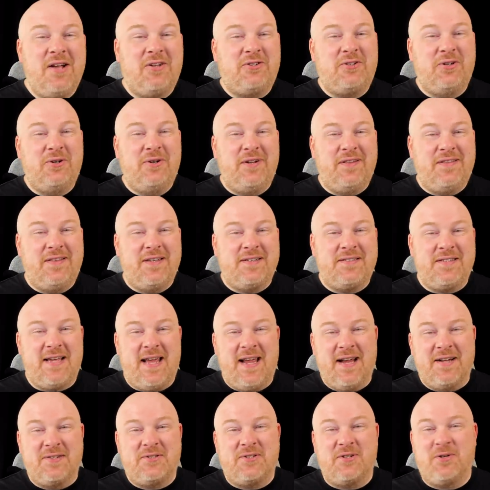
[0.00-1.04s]
So I included this
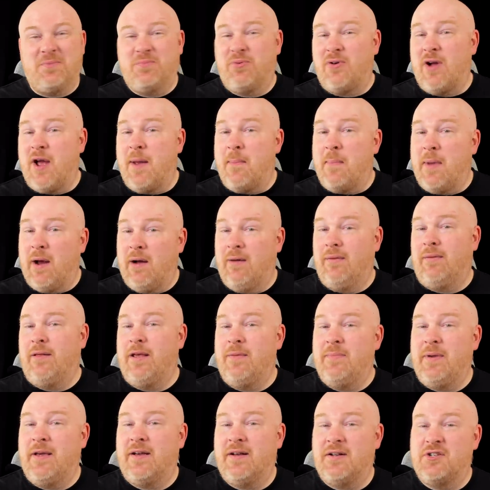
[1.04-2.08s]
answer
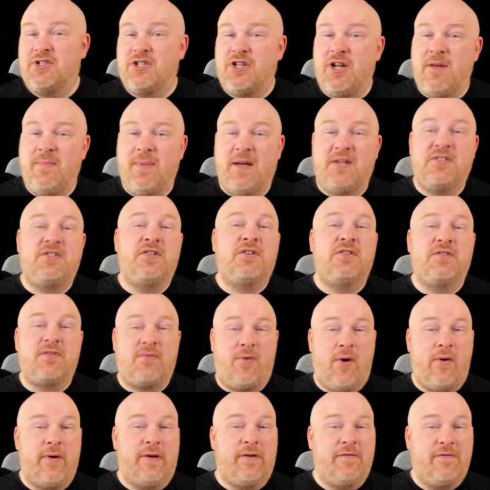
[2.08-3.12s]
primarily because she mentions
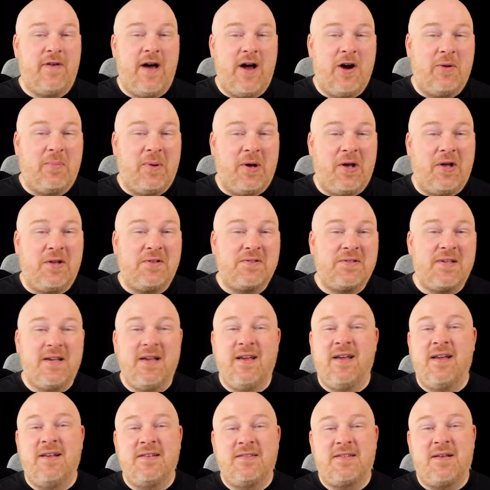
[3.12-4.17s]
throwing fireballs,
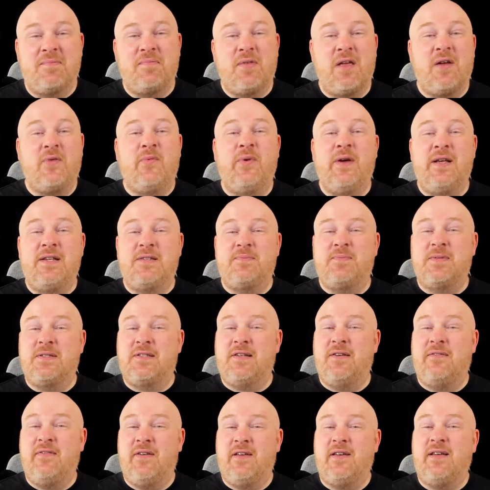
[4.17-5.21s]
something we
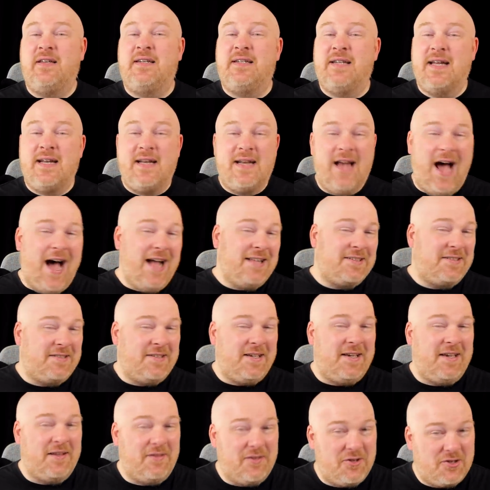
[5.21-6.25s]
specifically did not
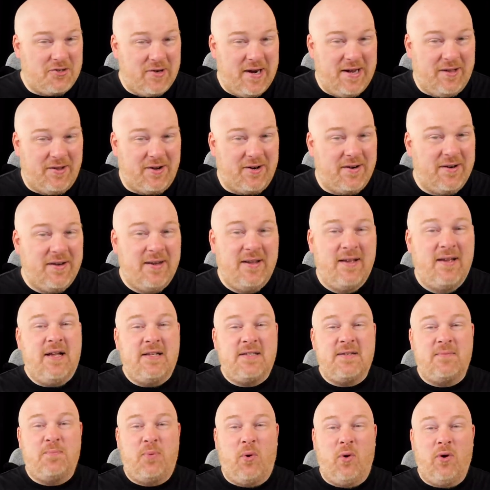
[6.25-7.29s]
see in the trailer. I think
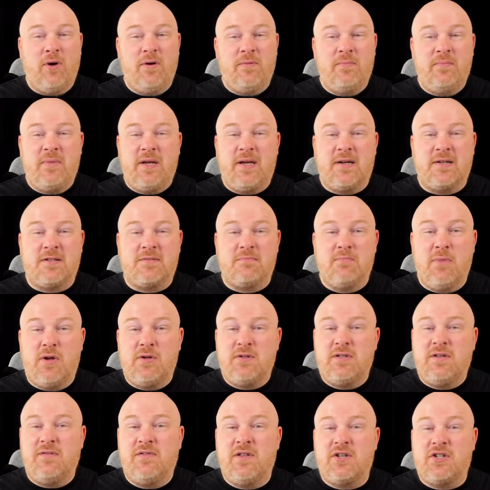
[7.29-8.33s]
it's important because
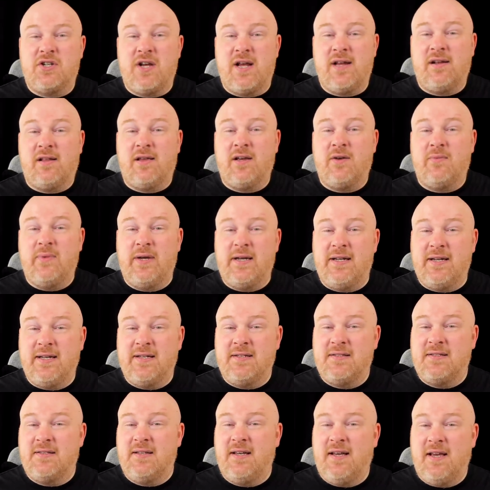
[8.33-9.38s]
most of the channeling we
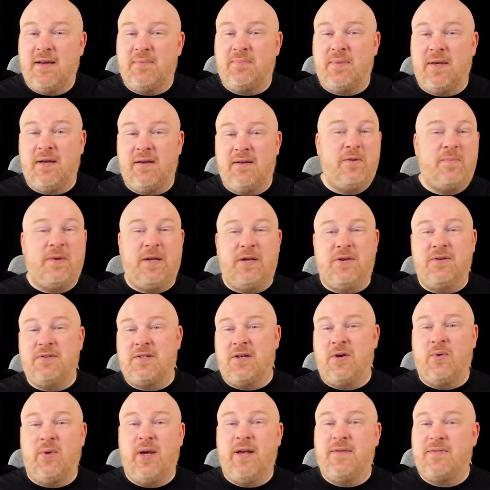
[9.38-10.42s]
did see appeared to be
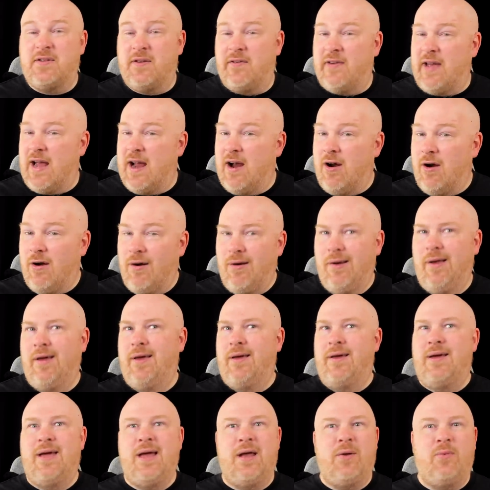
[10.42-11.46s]
using weaves of air
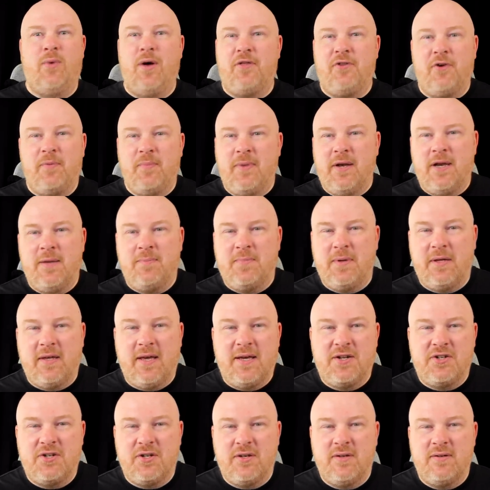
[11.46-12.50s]
and weather
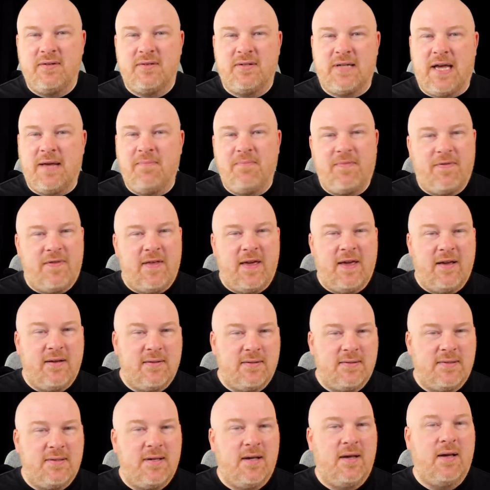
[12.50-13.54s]
manipulation type
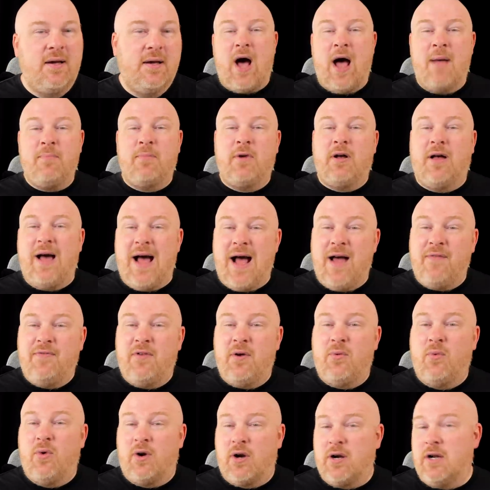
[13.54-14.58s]
things. So I'm glad
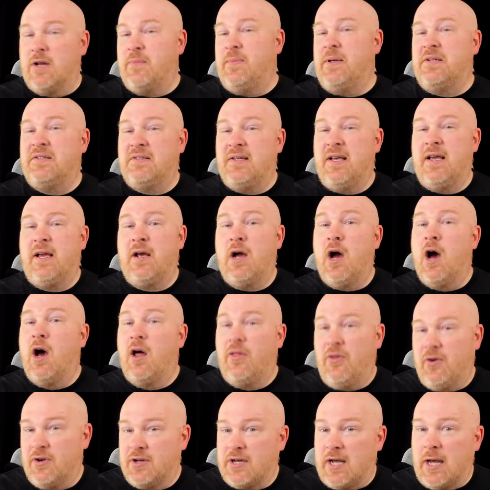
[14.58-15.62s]
that we're going to be seeing
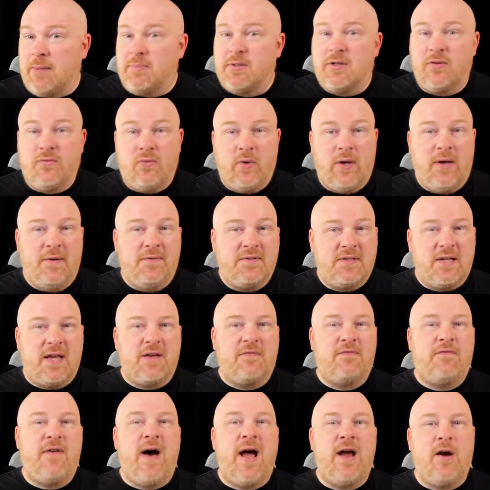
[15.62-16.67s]
other types of weaves
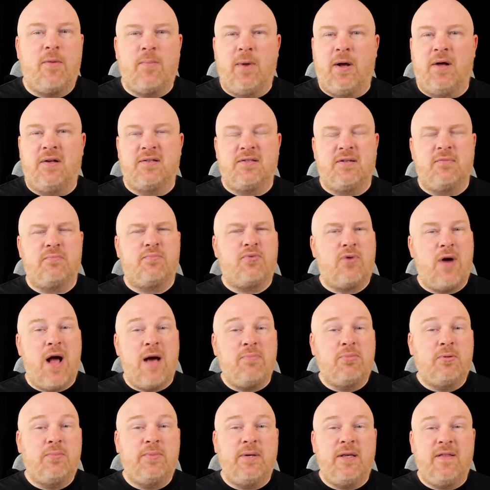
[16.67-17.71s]
like fireballs, and
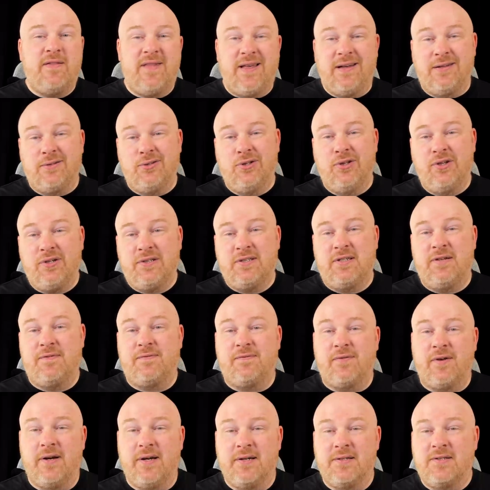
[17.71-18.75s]
probably they'll look
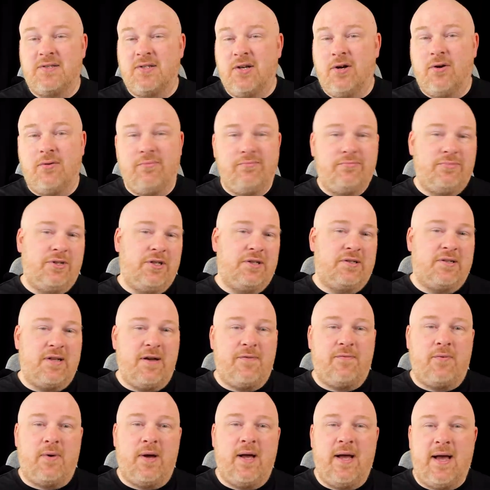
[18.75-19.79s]
different. So just
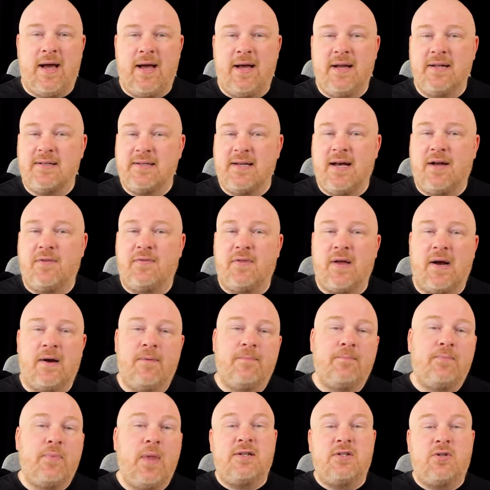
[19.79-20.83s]
FYI, it's out there.
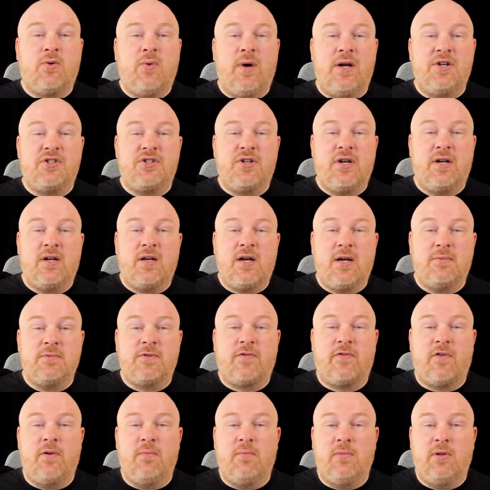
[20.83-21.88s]
The next question
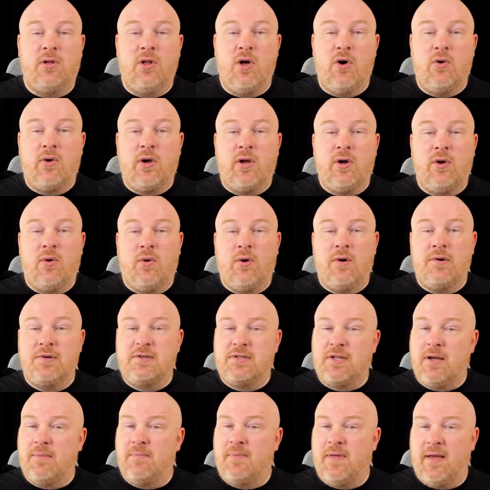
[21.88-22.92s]
comes from Loganor
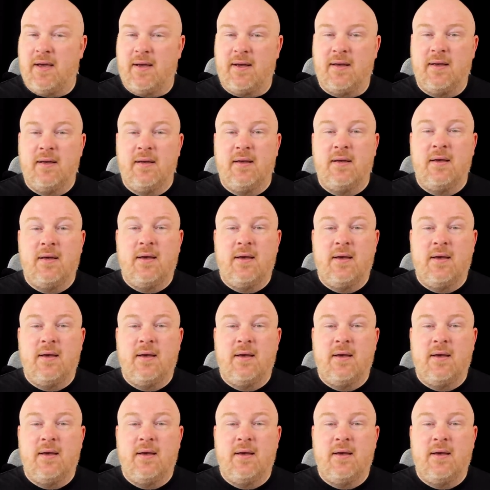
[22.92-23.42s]
something.